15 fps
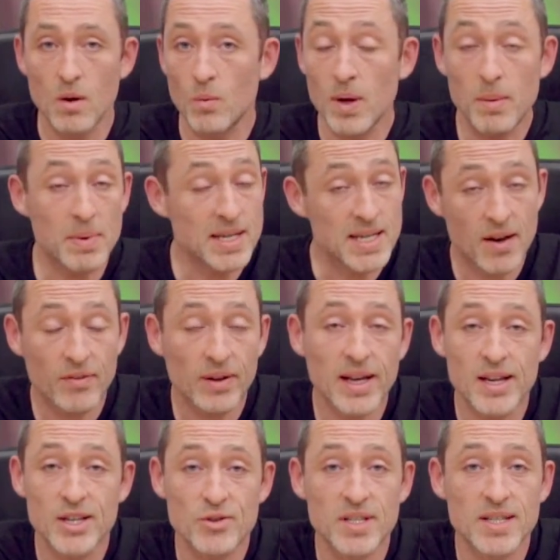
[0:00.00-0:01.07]
We'd be
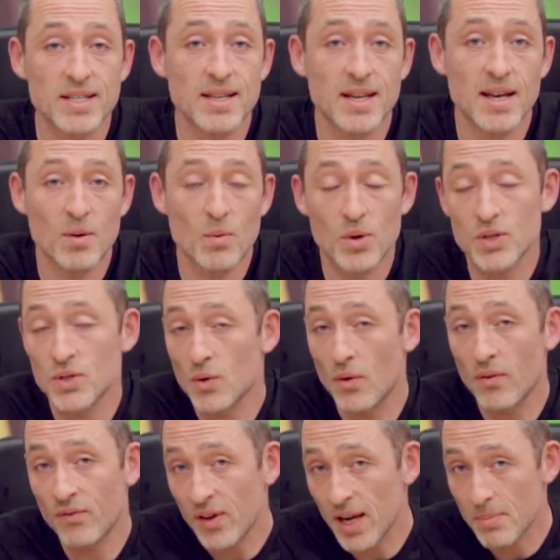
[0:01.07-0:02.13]
definitely interested to hear what sort
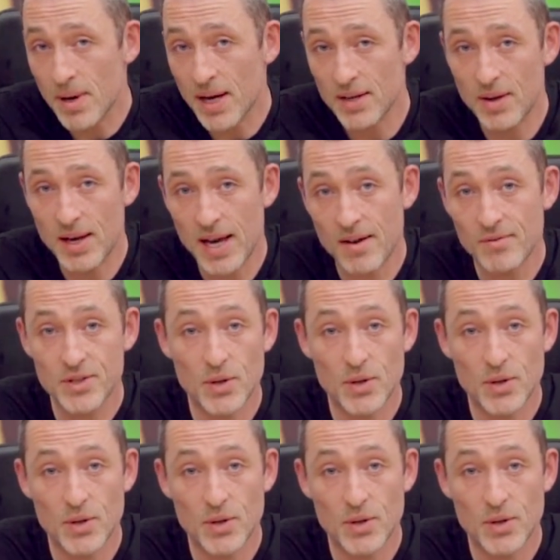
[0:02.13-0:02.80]
of feedback you have.